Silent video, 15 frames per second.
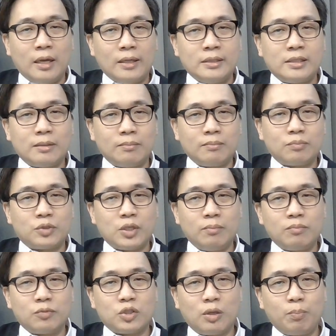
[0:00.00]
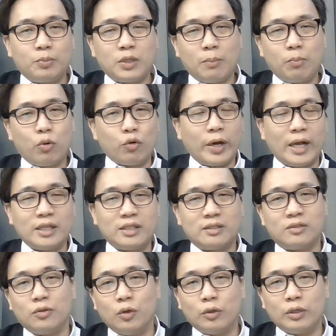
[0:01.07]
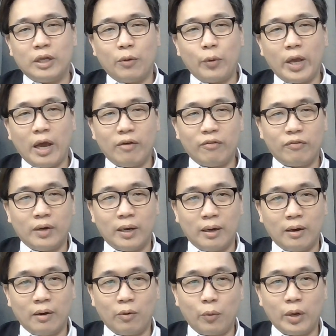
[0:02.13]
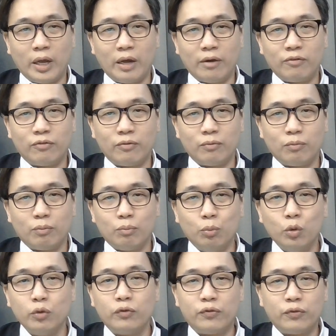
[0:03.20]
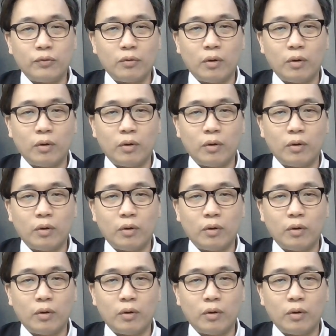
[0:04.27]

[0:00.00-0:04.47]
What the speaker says: Some progress, that we have moved,